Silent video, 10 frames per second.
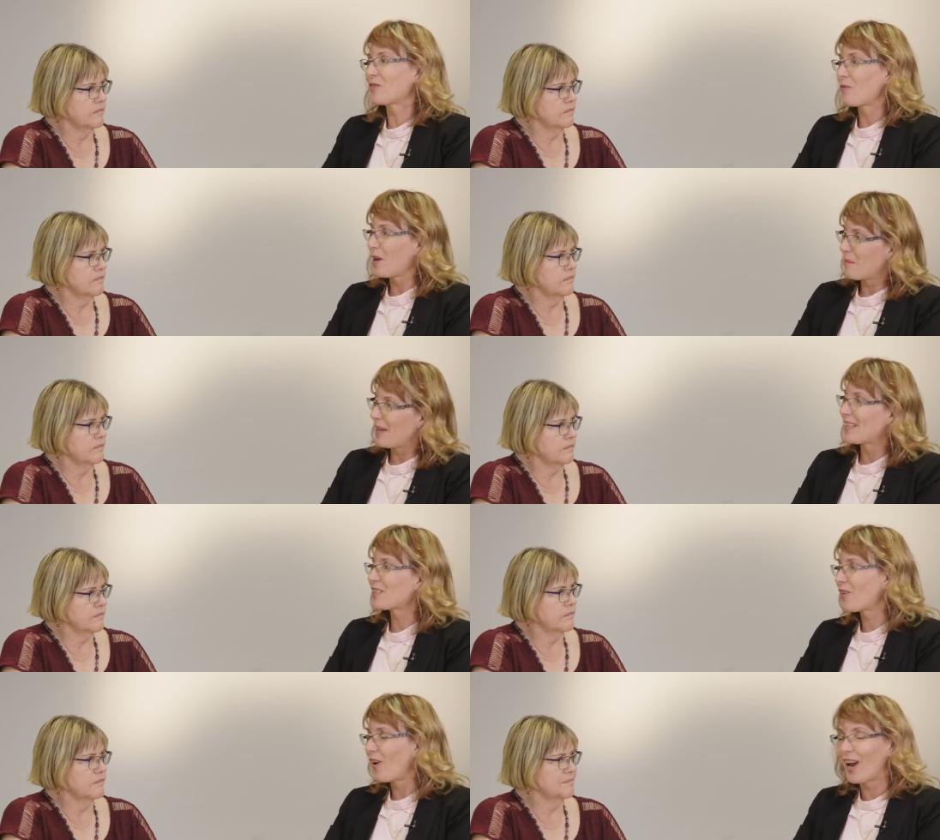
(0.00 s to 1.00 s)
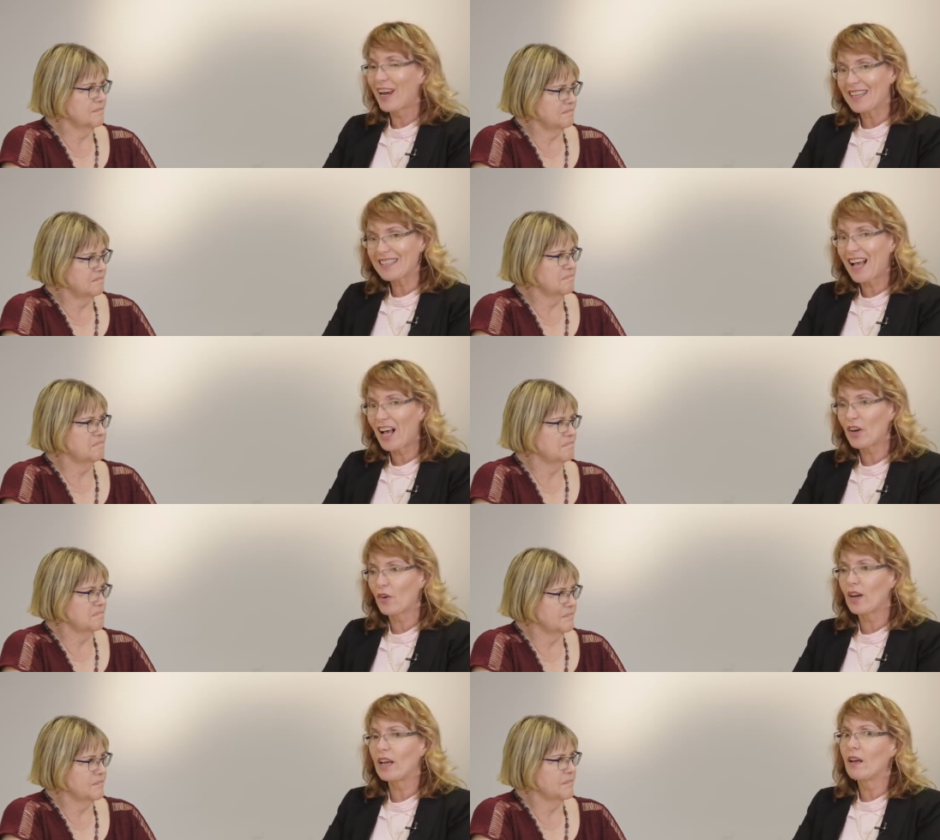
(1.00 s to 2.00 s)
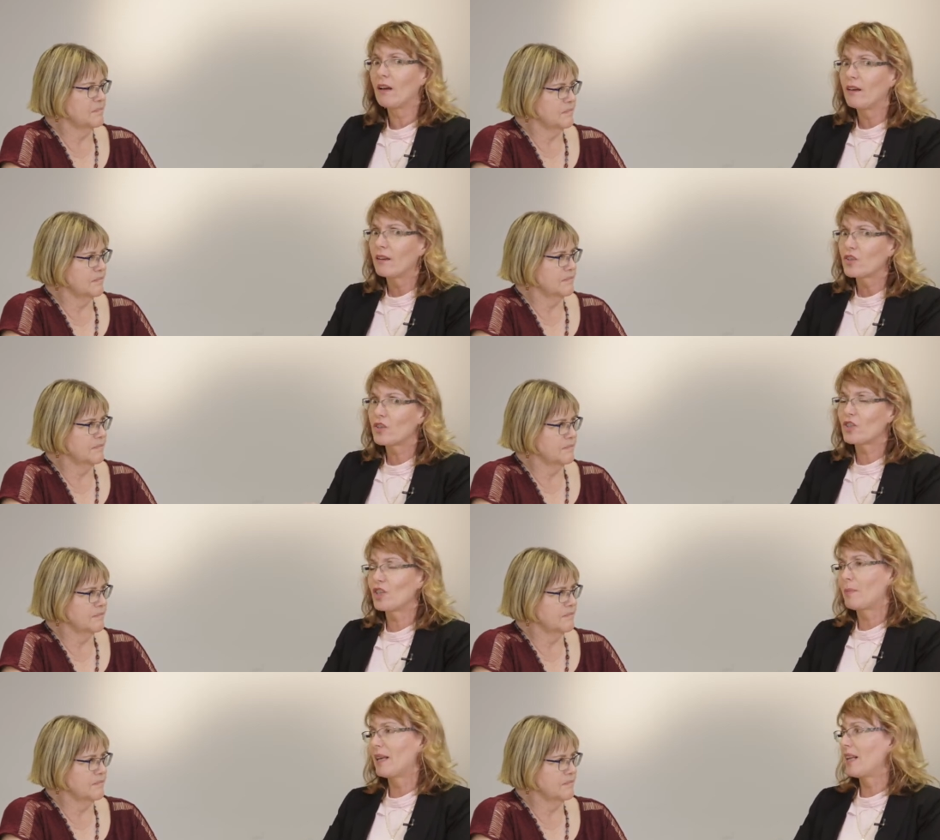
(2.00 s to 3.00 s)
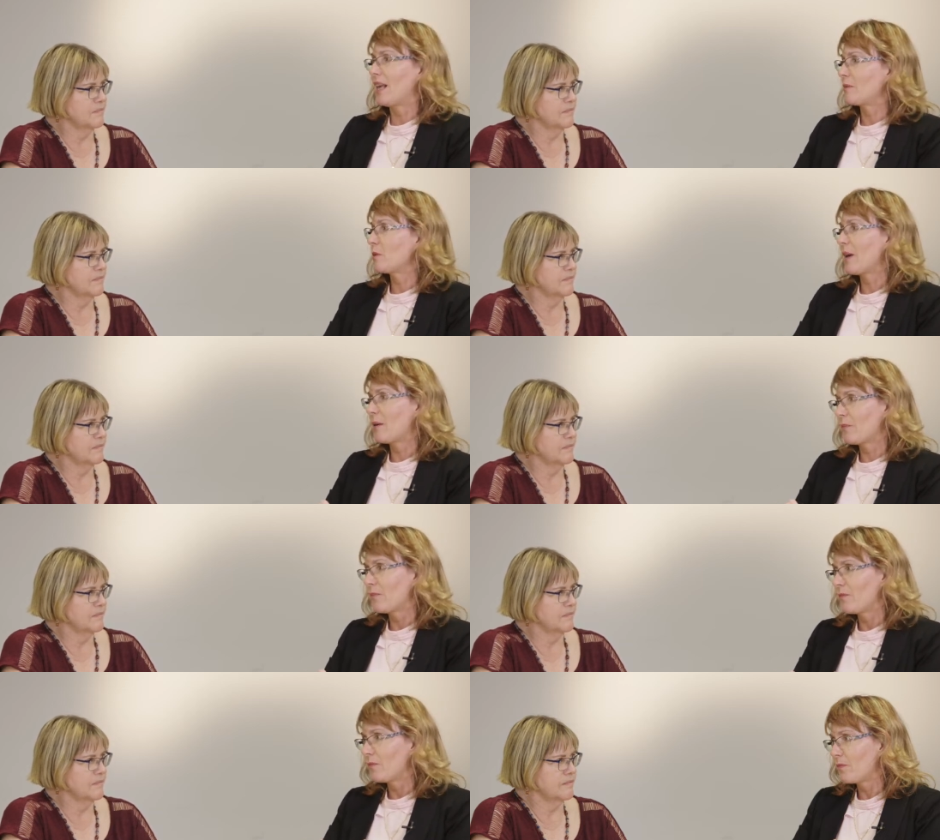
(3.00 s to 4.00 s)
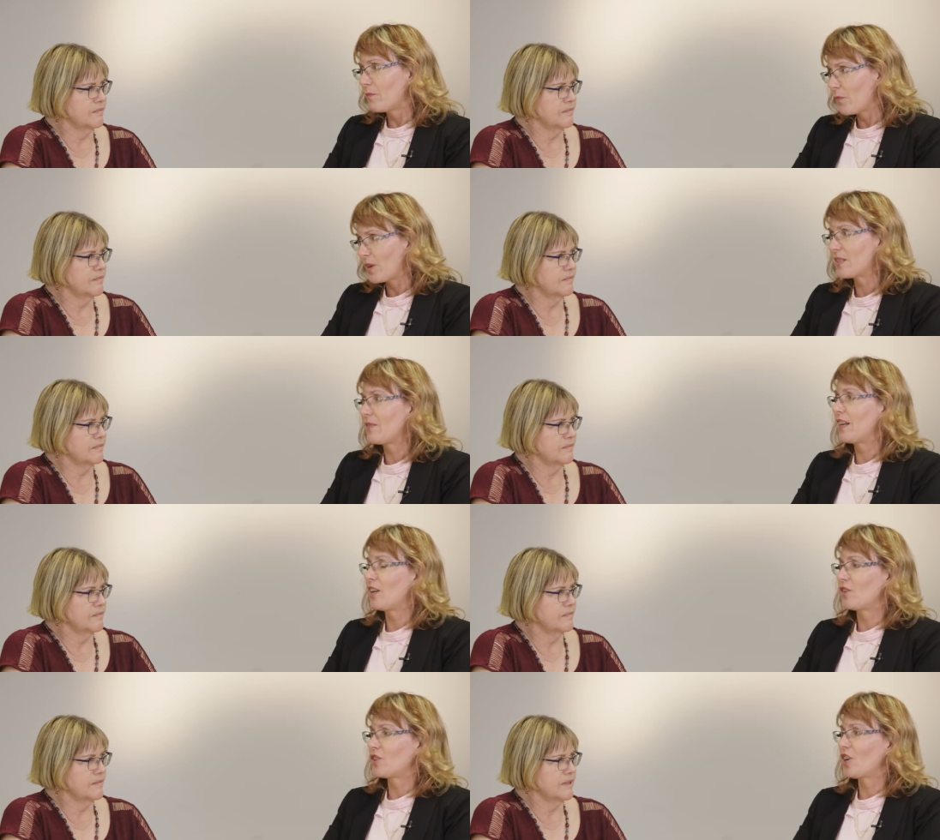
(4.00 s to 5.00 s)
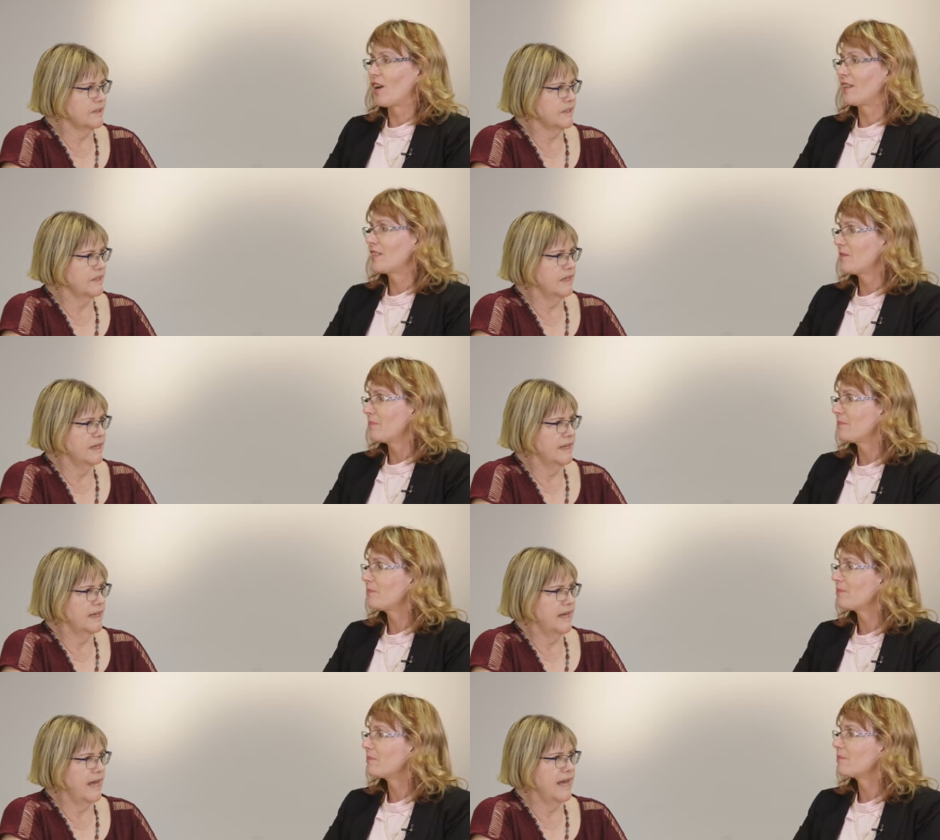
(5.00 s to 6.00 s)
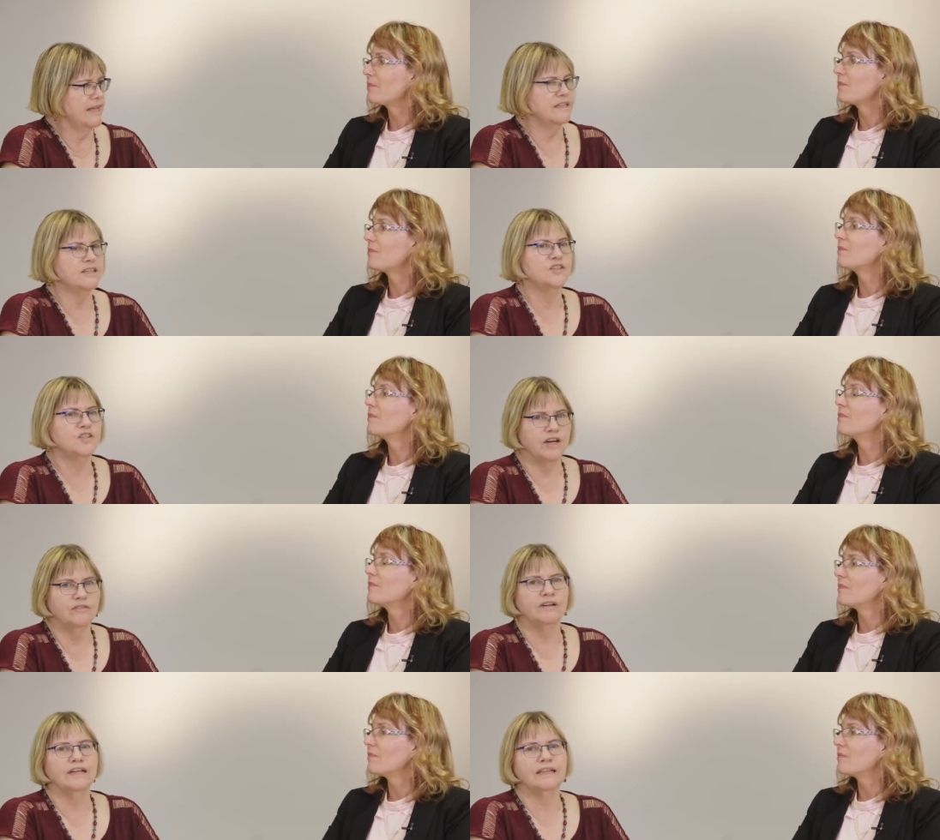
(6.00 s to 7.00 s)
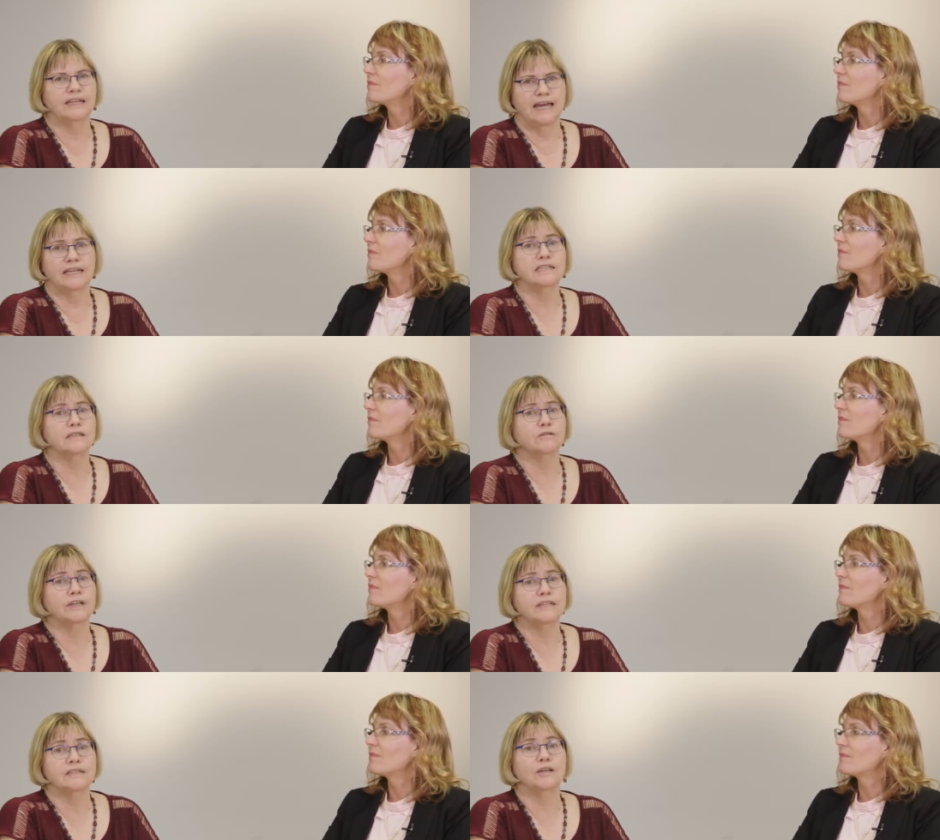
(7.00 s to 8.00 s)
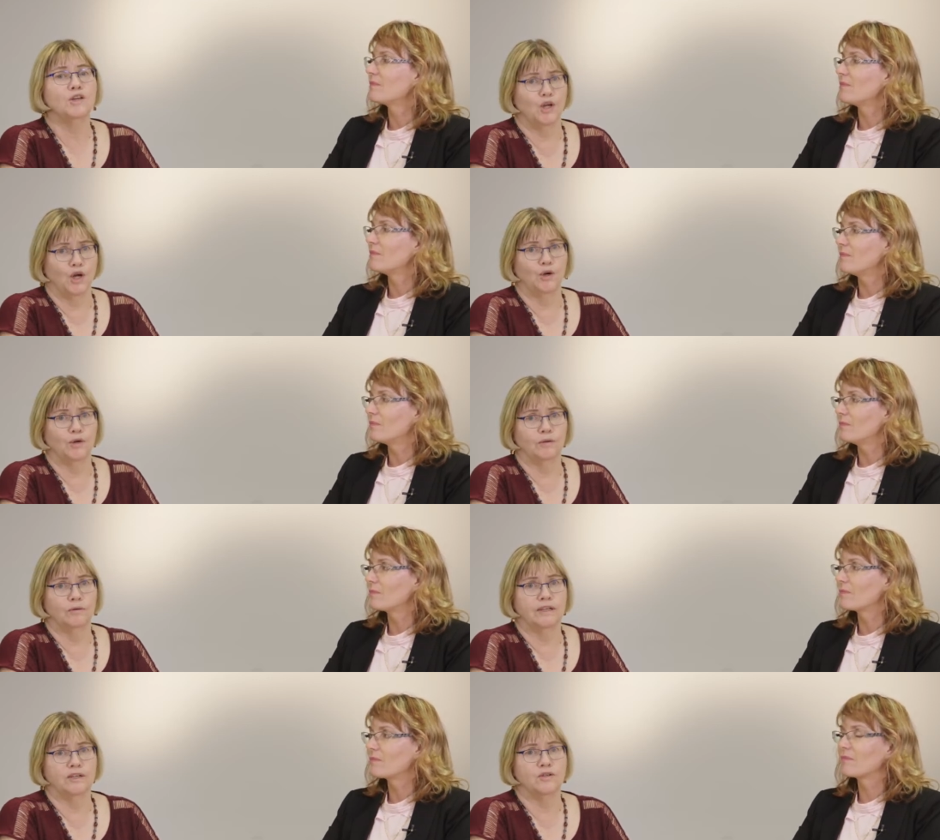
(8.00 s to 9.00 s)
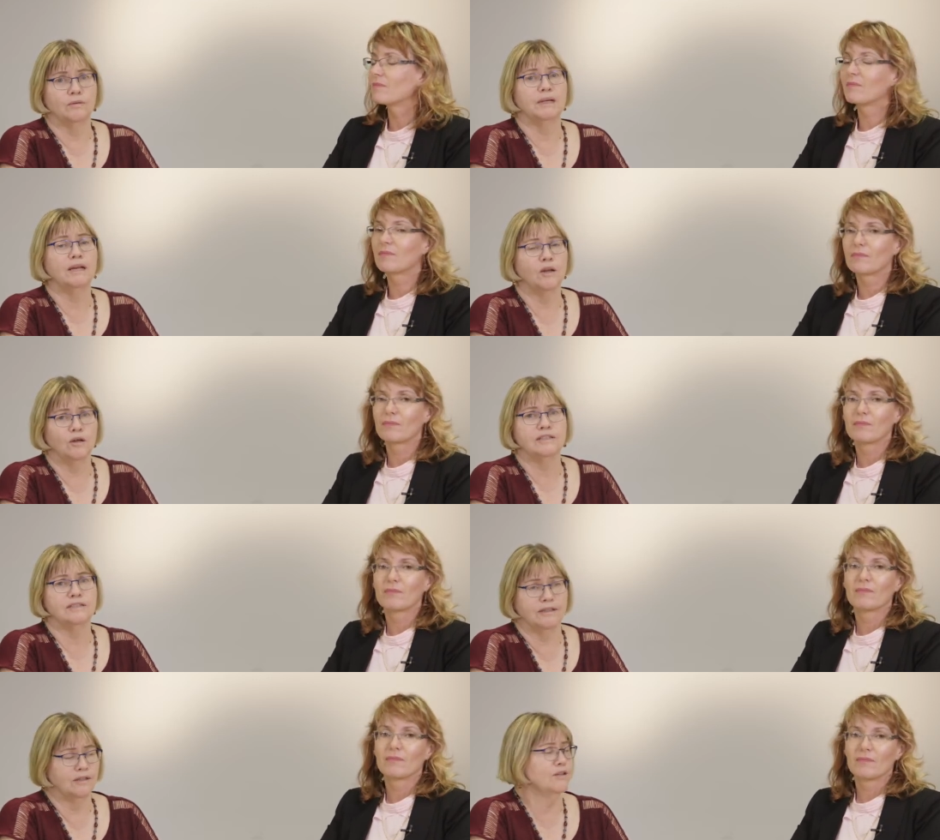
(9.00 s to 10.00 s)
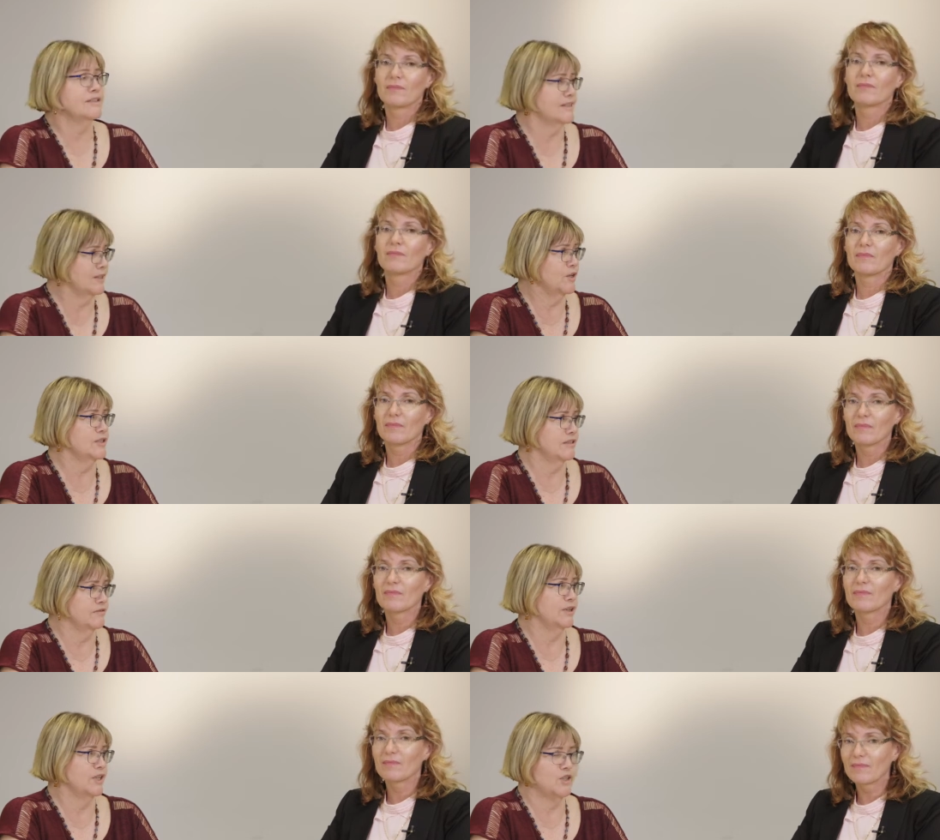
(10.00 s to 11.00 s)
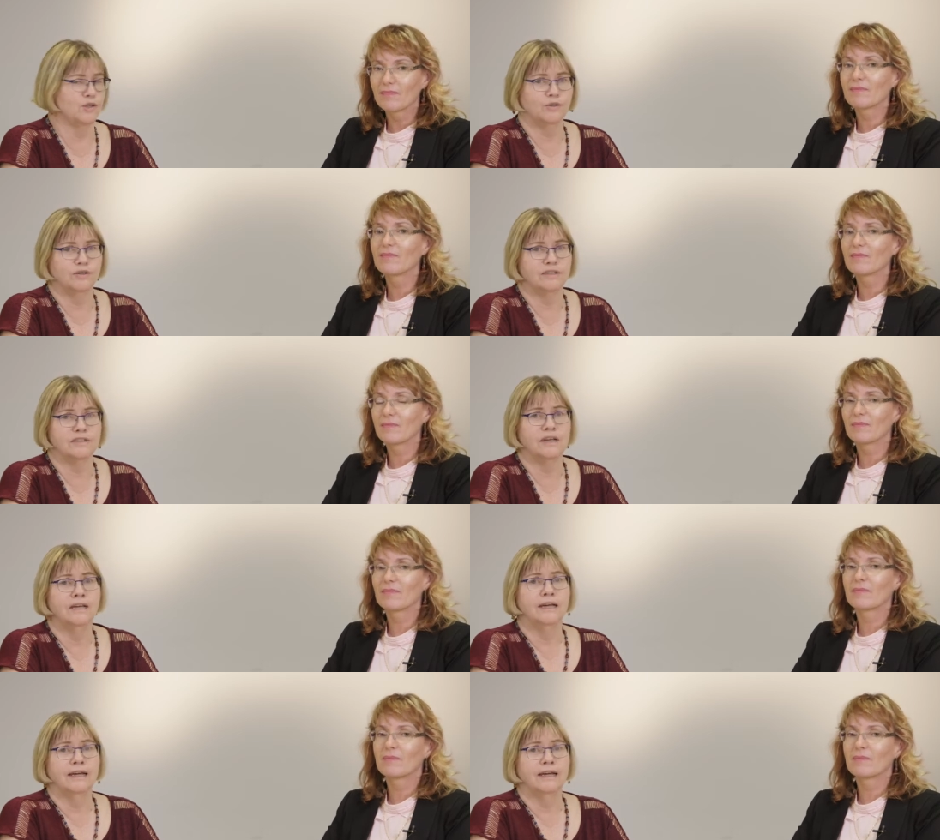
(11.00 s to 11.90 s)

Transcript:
Speaker 1: screaming, it's crying, it's hungry. Should she be alarmed about breastfeeding her child?
Speaker 2: And generally, the answer is no. There should be lots and lots and lots of reassurance.